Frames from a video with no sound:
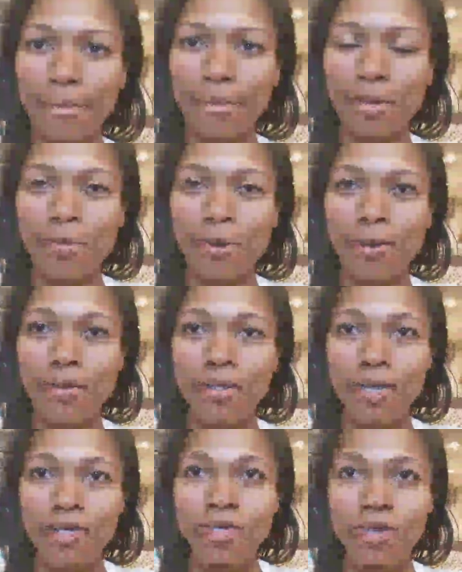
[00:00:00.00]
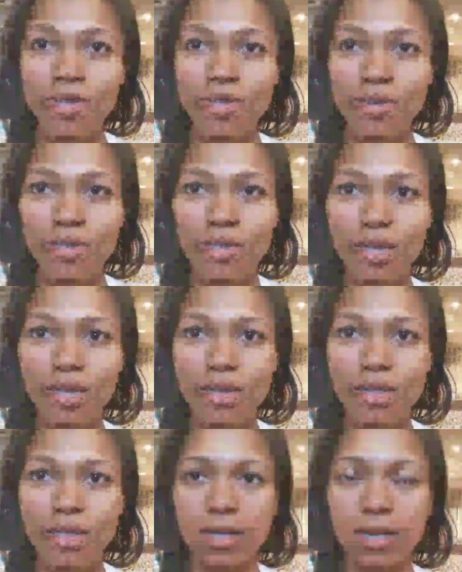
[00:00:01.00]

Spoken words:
You prioritize your users' needs.